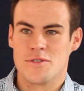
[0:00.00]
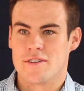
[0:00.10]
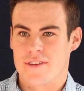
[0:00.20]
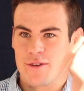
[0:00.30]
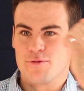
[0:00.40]
So he
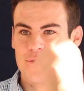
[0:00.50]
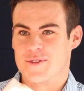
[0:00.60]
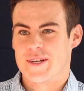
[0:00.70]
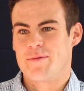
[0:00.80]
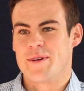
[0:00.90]
just like
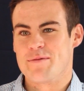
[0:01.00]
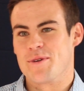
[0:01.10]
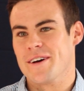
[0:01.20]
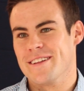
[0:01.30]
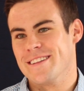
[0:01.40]
folded up the
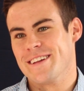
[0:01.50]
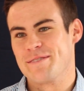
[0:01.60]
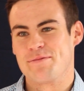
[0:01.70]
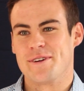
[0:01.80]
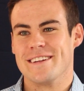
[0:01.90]
umbrella and
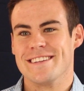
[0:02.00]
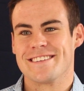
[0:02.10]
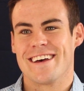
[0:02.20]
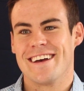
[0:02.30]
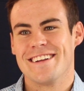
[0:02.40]
like put it
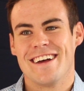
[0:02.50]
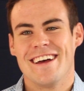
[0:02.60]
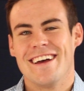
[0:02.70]
inside.